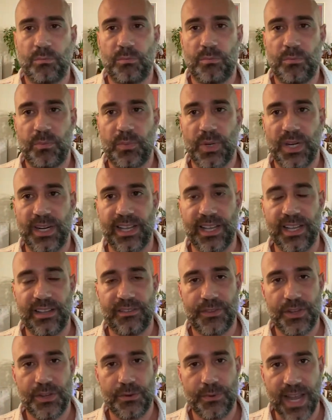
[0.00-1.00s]
But
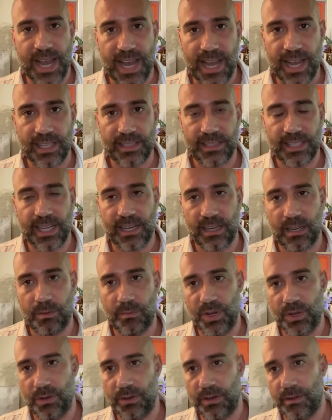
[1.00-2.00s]
if you add that
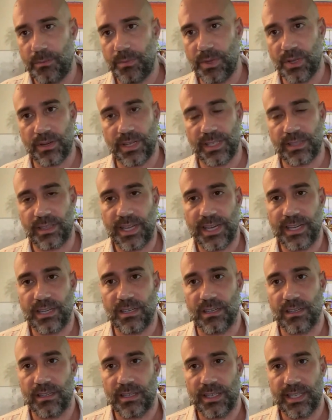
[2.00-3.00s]
community building
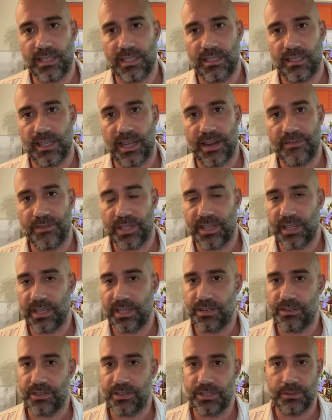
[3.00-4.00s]
layer into
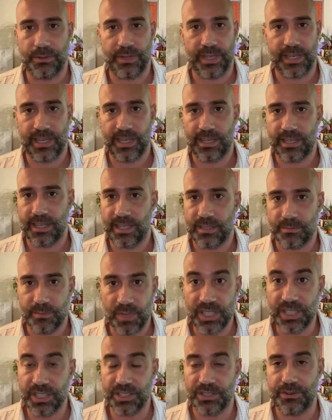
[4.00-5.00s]
everything you're doing as
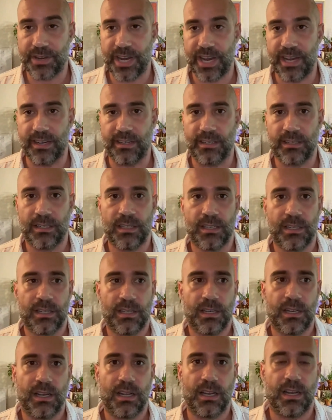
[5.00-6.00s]
much as you can,
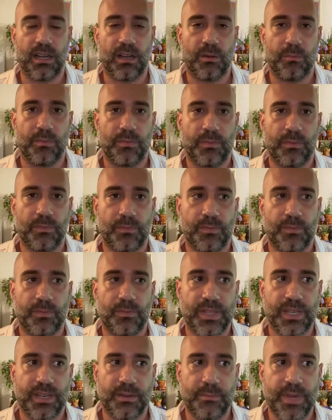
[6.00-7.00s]

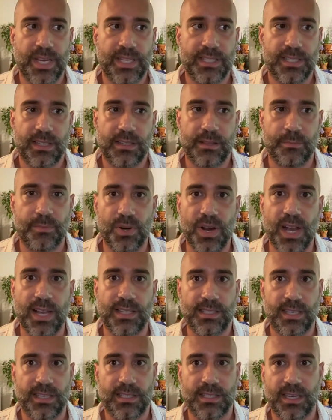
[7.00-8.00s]
then it means that the
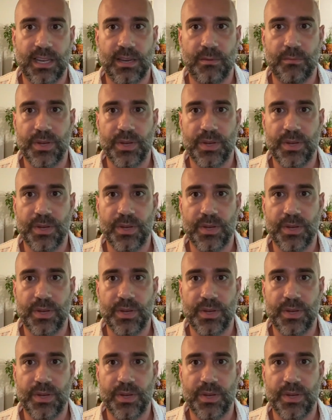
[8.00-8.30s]
process can be